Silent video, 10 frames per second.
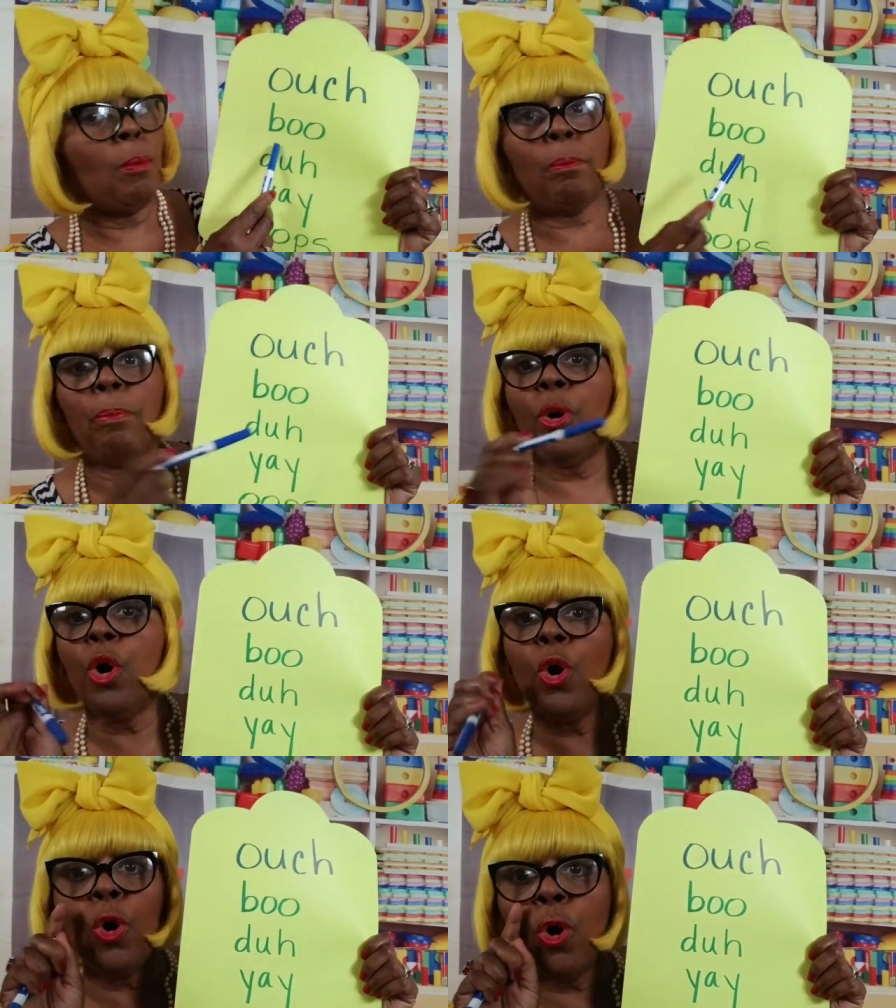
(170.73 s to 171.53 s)

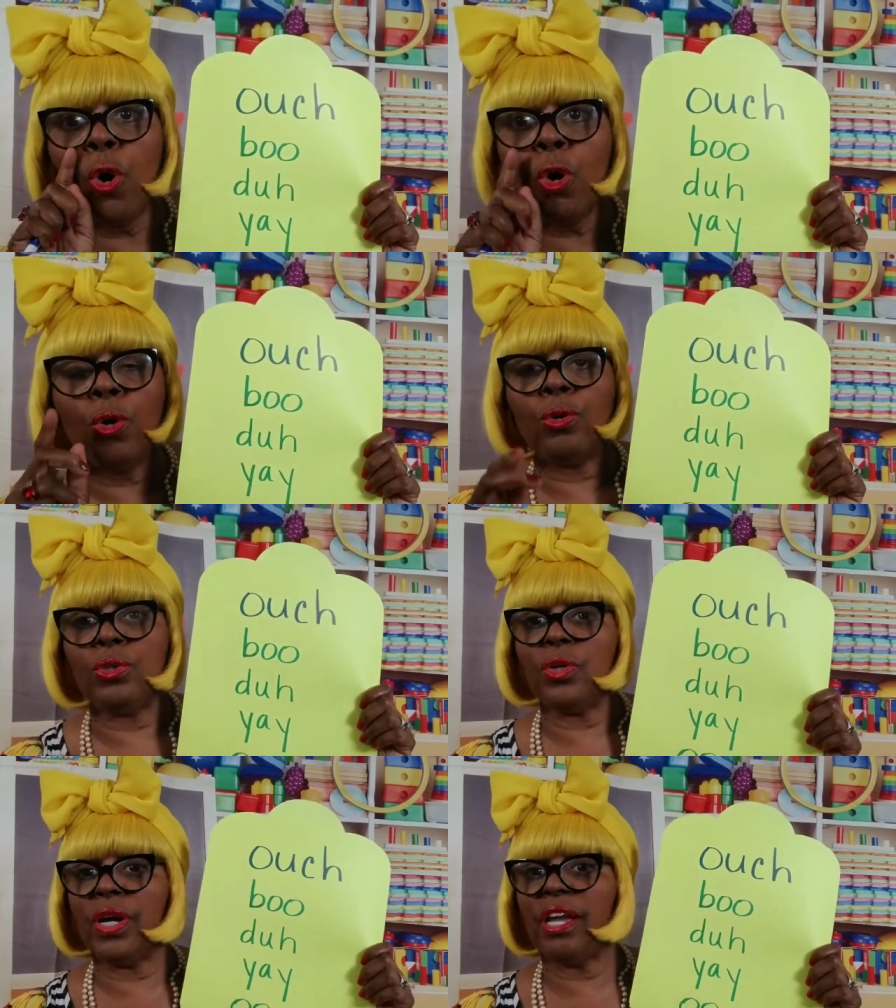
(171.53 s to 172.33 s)

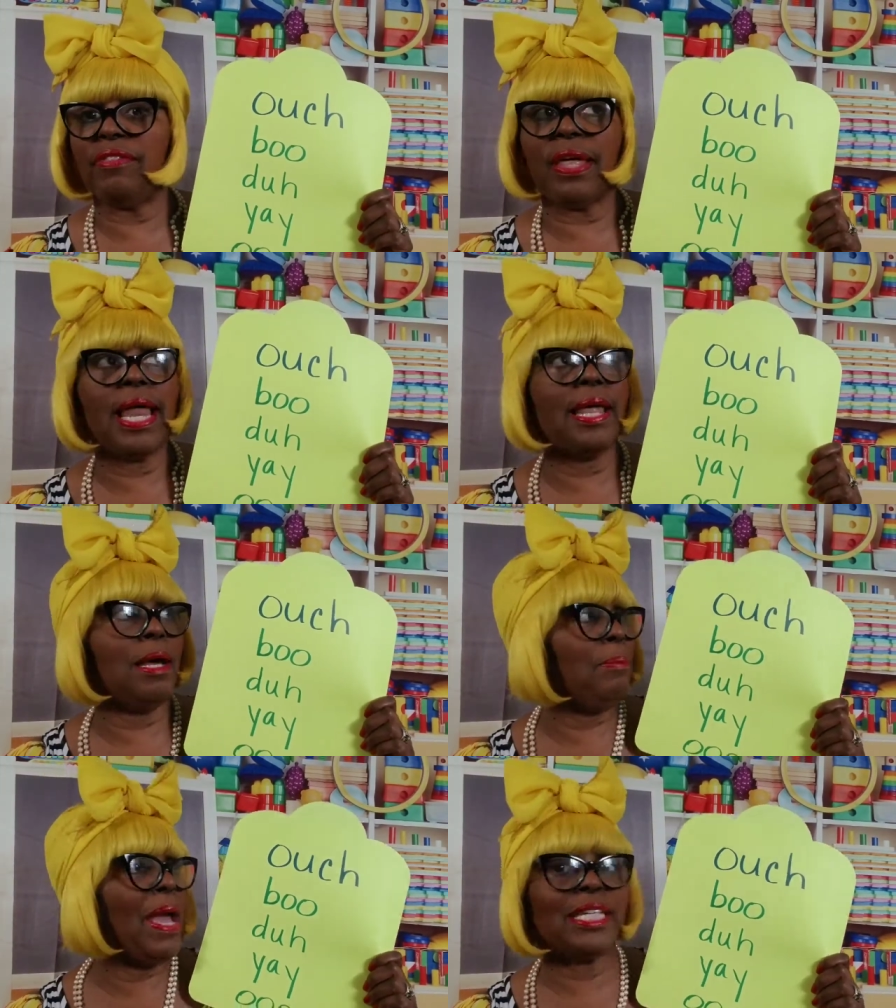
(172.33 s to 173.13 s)
Boo! You'll hear that at
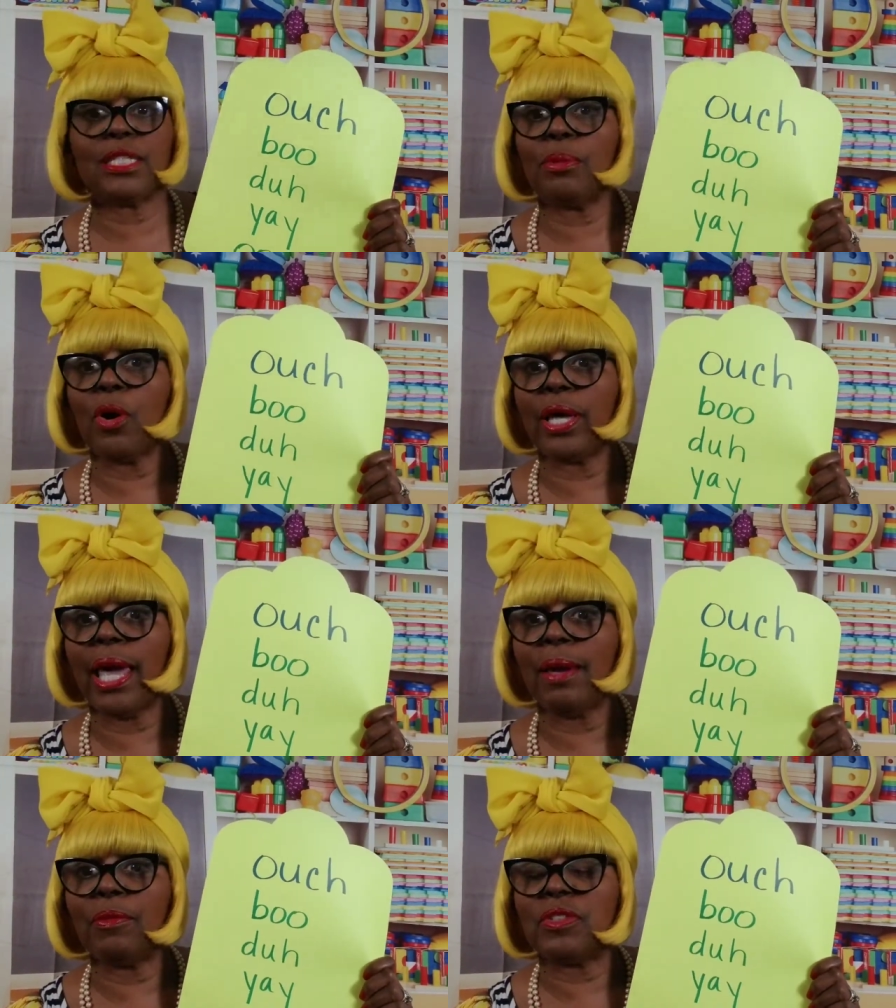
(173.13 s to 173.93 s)
a basketball
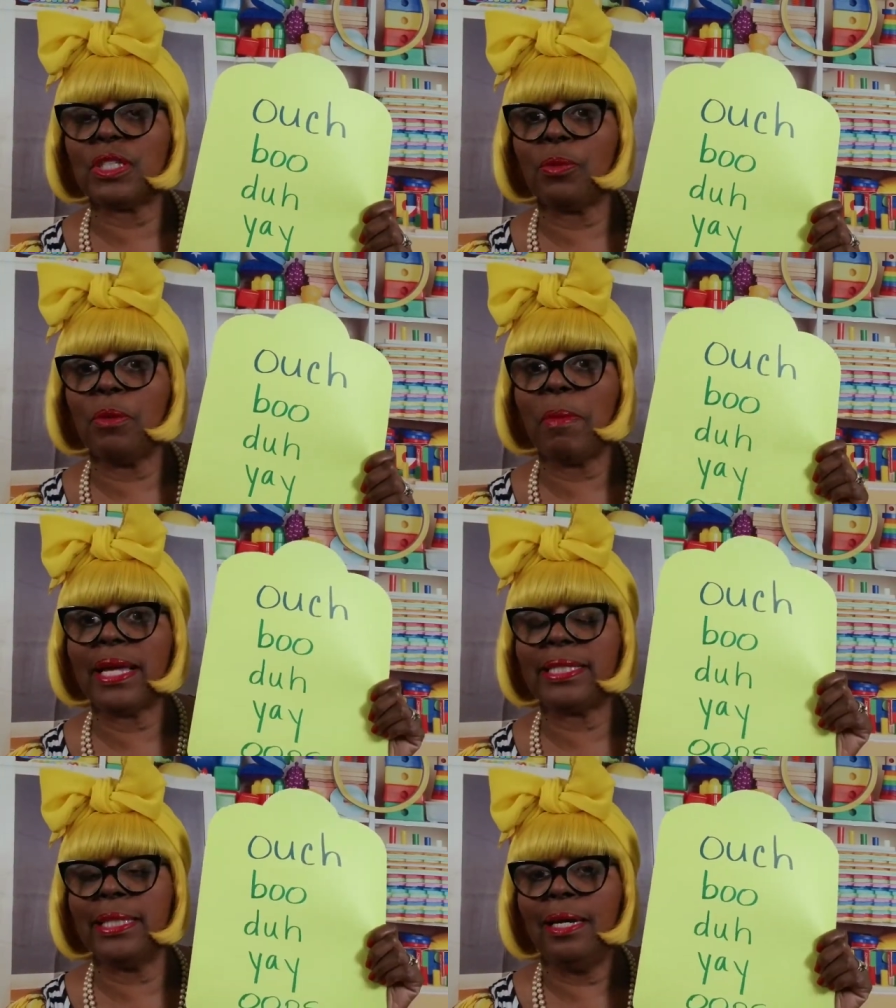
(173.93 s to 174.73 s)
game when someone
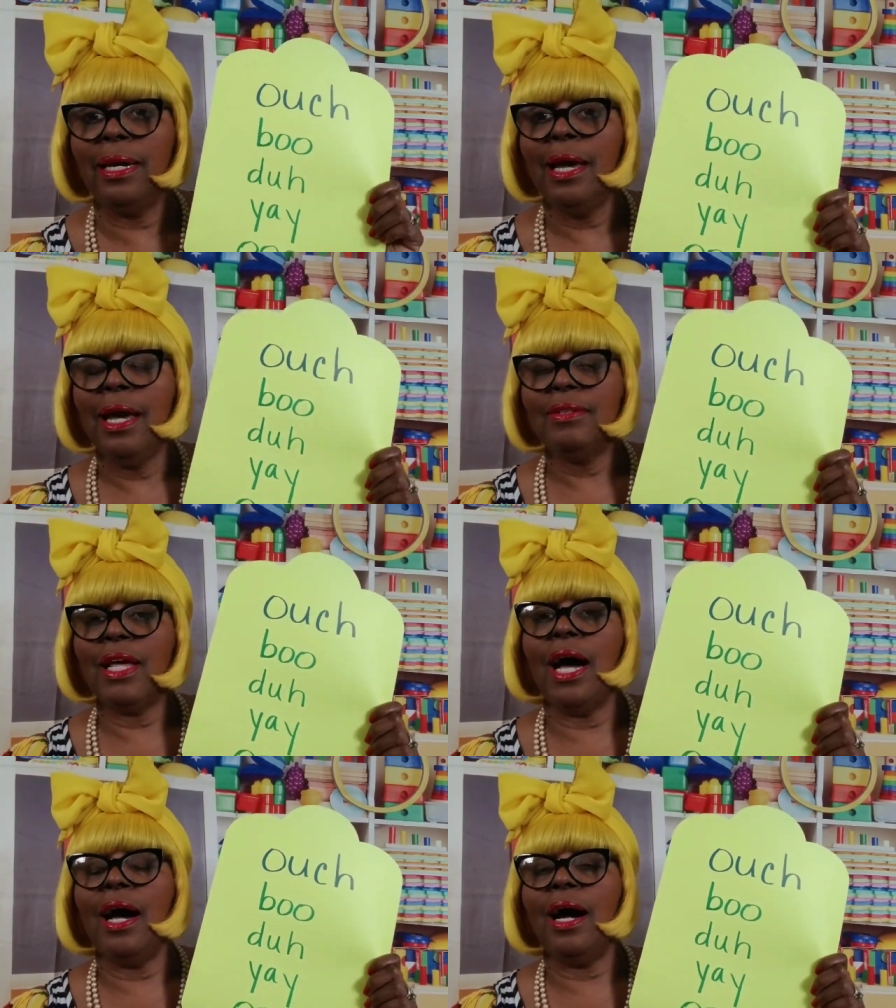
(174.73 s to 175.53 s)
makes a,
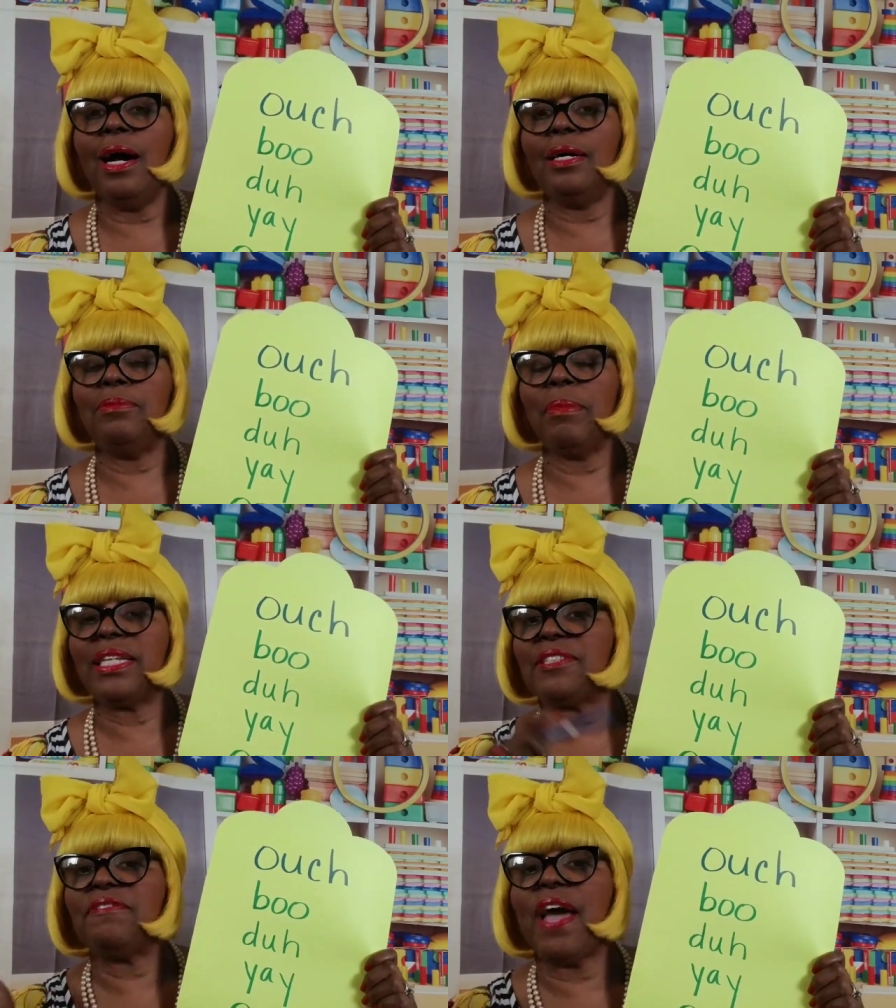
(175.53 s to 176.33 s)
uh, uh,
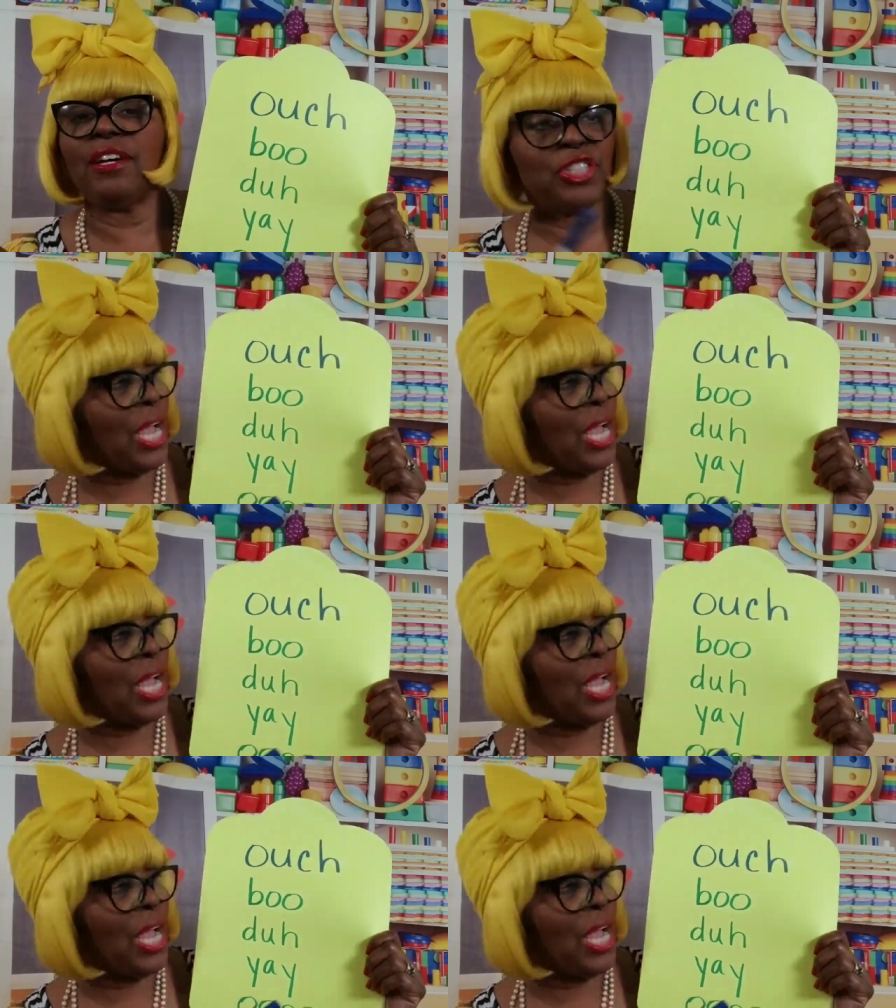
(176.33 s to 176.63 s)
makes a foul